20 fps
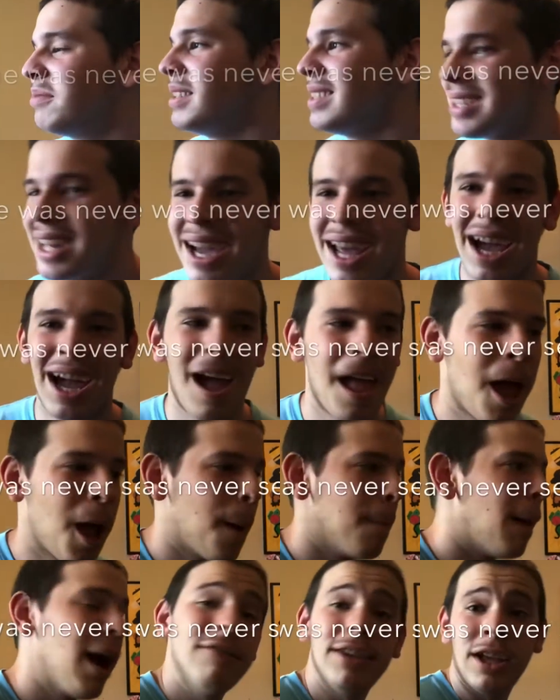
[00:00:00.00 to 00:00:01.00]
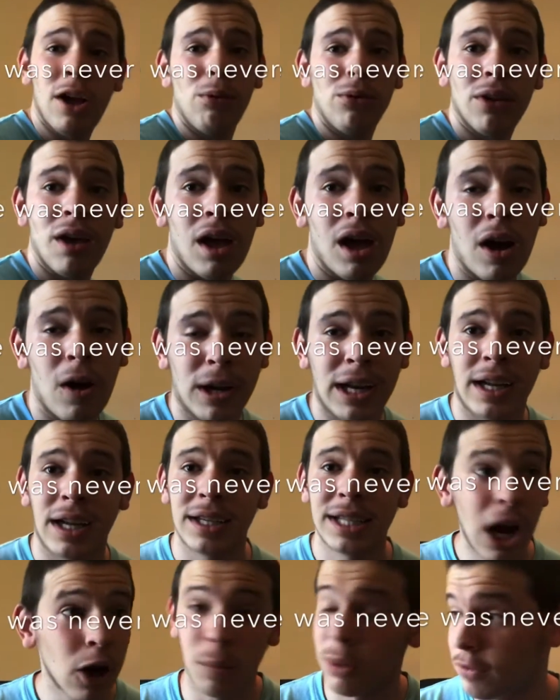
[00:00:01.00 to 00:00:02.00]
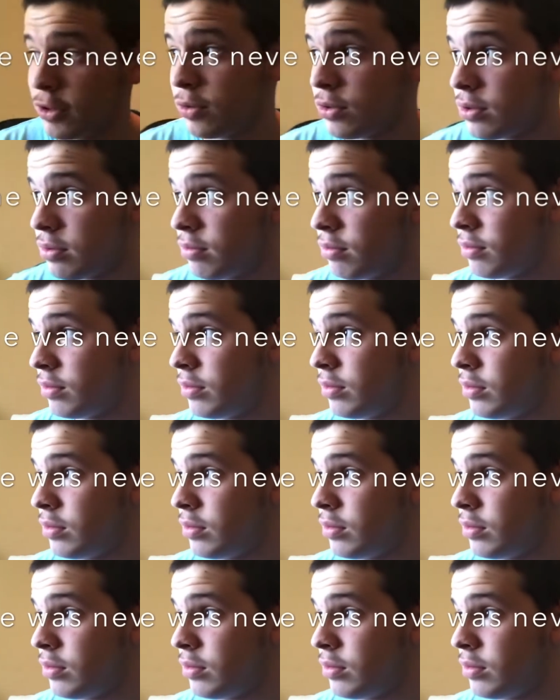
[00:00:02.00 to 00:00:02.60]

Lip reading: Walk out the door, you see someone that you know,